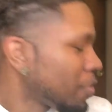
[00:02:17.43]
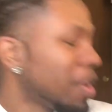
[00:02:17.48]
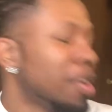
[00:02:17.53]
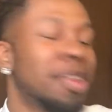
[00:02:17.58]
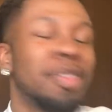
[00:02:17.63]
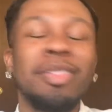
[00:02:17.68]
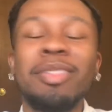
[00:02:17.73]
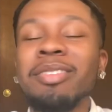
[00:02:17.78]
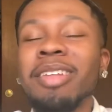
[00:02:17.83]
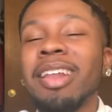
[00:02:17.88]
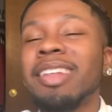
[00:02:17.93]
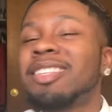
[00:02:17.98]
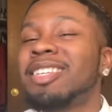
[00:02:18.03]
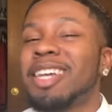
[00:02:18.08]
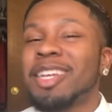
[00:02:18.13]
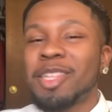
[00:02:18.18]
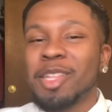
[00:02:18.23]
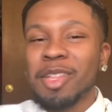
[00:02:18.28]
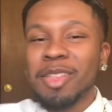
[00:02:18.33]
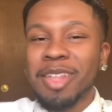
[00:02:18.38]
This is not a
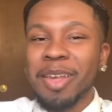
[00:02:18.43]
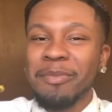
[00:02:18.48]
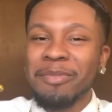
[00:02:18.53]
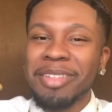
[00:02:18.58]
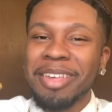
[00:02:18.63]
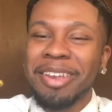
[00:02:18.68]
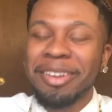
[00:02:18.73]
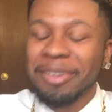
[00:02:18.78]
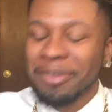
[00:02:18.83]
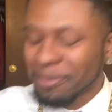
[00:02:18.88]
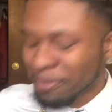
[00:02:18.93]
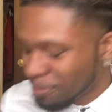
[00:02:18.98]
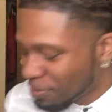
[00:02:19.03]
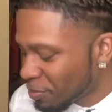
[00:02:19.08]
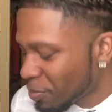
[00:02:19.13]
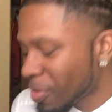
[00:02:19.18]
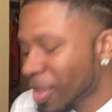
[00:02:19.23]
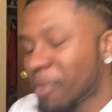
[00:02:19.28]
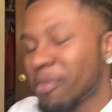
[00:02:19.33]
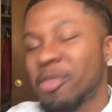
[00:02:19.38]
touchy subject.
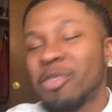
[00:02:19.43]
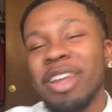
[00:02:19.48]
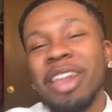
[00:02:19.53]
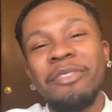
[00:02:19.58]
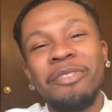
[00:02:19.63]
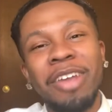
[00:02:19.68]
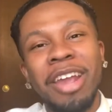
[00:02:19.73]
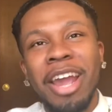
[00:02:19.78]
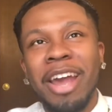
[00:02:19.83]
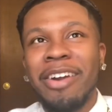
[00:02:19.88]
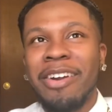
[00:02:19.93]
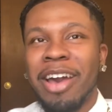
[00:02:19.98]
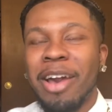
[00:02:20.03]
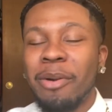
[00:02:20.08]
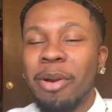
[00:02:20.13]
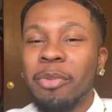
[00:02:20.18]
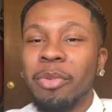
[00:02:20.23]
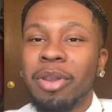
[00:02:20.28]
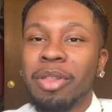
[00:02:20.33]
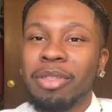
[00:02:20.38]
I'm just trying to figure out how
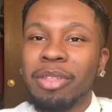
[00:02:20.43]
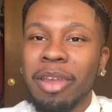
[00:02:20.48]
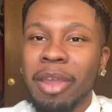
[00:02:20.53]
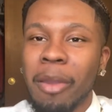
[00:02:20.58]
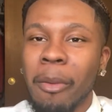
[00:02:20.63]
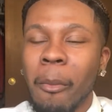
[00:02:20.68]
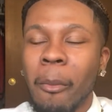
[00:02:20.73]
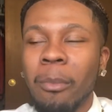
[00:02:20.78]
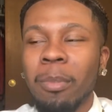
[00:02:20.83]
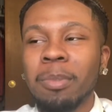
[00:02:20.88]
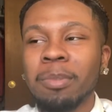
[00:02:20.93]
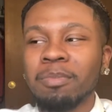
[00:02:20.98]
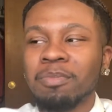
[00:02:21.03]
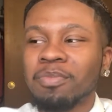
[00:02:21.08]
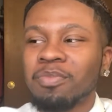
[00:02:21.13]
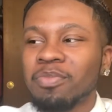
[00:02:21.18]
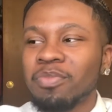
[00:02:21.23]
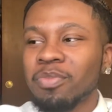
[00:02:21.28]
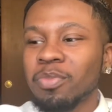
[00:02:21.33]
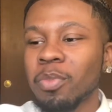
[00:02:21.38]
I want to say it.
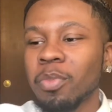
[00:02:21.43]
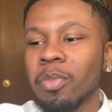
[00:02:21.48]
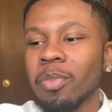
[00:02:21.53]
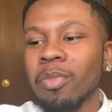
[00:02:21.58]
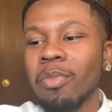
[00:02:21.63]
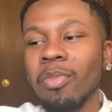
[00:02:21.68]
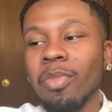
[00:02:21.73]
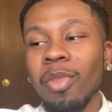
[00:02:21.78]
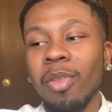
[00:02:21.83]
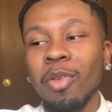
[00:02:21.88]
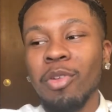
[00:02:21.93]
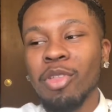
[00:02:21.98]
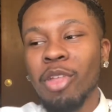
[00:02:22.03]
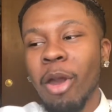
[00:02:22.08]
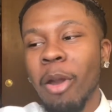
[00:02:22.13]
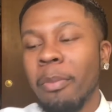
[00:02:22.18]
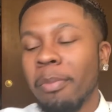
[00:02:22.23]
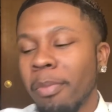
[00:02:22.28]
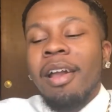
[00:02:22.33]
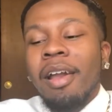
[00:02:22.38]

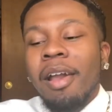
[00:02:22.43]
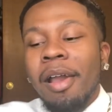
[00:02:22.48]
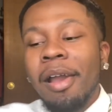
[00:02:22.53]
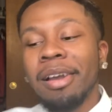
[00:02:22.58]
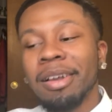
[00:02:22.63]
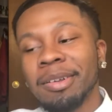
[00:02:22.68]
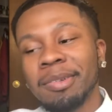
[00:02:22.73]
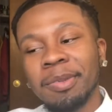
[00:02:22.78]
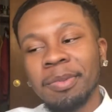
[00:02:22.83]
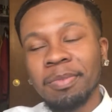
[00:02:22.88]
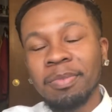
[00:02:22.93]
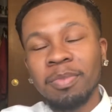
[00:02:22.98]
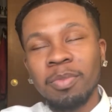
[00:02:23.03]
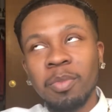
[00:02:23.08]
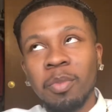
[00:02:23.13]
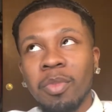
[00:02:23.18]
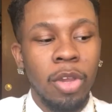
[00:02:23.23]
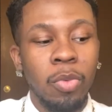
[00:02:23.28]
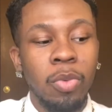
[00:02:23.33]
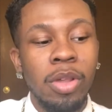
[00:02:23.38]
So,
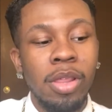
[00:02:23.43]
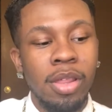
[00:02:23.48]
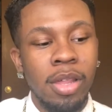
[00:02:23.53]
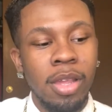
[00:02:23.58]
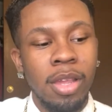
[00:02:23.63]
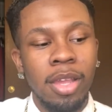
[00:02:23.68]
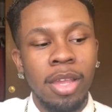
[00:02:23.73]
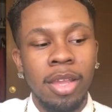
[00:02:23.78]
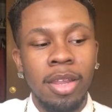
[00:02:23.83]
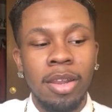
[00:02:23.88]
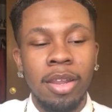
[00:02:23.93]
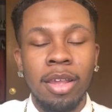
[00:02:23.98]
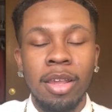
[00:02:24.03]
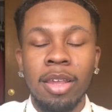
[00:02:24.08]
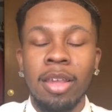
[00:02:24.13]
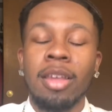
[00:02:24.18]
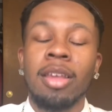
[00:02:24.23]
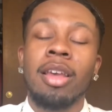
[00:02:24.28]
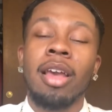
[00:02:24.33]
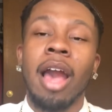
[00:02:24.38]
it was in
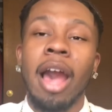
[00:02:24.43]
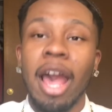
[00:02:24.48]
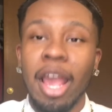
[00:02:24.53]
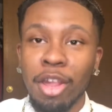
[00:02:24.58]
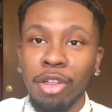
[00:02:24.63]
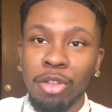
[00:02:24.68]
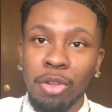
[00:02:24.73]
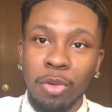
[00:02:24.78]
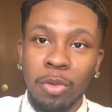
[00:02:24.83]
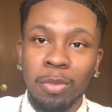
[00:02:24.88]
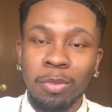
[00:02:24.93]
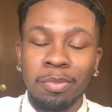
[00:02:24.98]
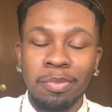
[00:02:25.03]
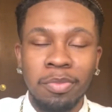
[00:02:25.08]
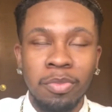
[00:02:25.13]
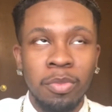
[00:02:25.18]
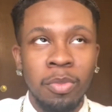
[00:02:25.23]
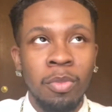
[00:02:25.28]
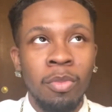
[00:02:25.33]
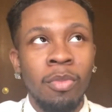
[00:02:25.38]
high school.
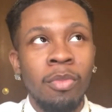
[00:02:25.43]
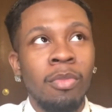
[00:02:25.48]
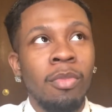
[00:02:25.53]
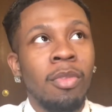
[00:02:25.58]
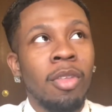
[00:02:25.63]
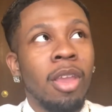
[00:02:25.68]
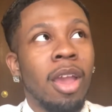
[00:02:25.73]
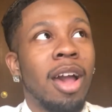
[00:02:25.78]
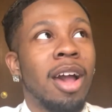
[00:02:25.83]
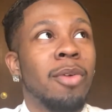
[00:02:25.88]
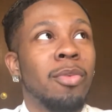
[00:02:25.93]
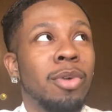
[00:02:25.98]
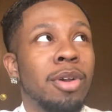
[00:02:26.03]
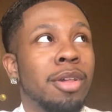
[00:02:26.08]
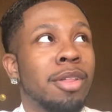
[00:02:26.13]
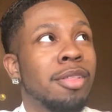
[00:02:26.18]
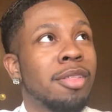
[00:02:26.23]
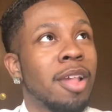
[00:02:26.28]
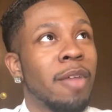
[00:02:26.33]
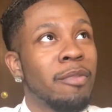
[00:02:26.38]
I
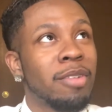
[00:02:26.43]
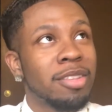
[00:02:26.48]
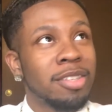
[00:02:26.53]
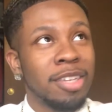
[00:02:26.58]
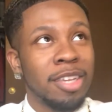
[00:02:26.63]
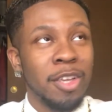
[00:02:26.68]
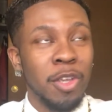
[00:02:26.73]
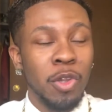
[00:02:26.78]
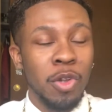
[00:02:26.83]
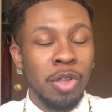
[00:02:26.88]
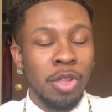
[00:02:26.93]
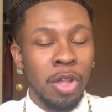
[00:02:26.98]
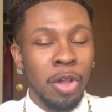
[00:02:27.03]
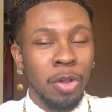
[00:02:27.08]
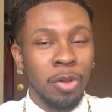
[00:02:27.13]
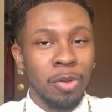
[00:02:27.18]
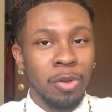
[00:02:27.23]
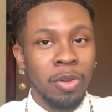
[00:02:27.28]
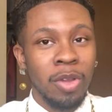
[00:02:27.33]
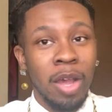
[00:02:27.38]
was 17 years
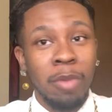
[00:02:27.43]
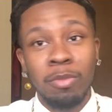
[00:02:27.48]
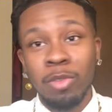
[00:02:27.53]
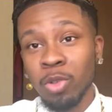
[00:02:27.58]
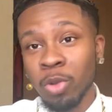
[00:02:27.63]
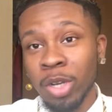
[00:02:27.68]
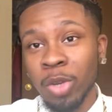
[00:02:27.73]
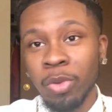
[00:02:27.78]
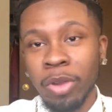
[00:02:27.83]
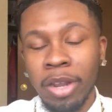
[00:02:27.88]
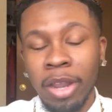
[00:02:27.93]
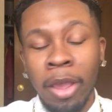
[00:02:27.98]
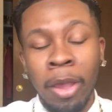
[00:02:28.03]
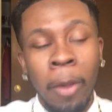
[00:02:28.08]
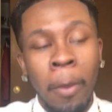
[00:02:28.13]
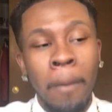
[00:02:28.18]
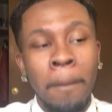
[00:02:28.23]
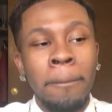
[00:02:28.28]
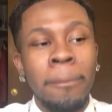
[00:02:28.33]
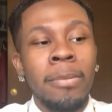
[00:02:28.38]
old. I'm 21
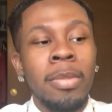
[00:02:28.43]
now.